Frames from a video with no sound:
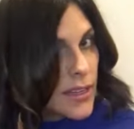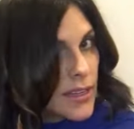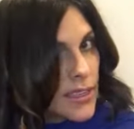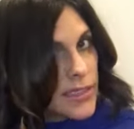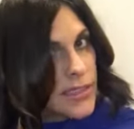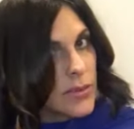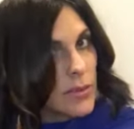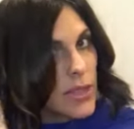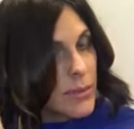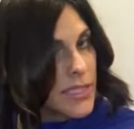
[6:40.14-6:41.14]
And this is,
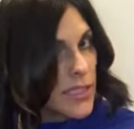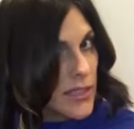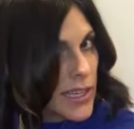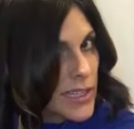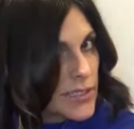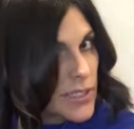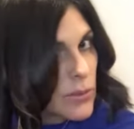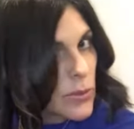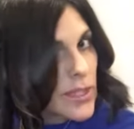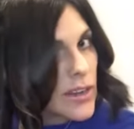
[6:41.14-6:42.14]
let me tell you guys,
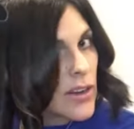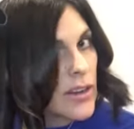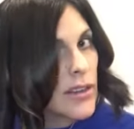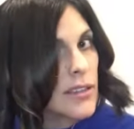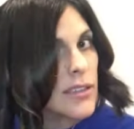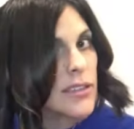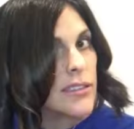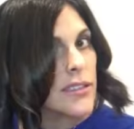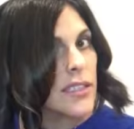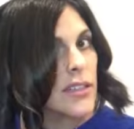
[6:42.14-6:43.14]
really hard
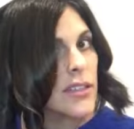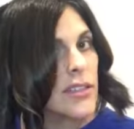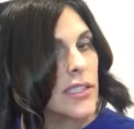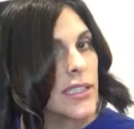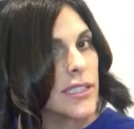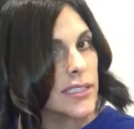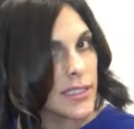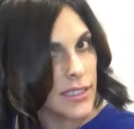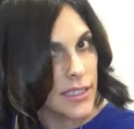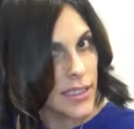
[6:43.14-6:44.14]
to curl this
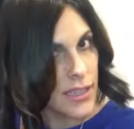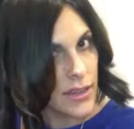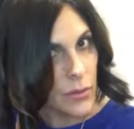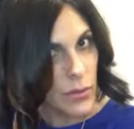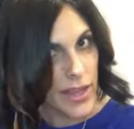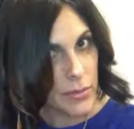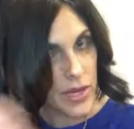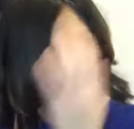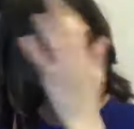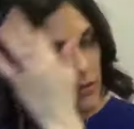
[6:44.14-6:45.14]
without a
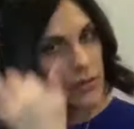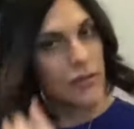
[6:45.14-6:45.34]
mirror.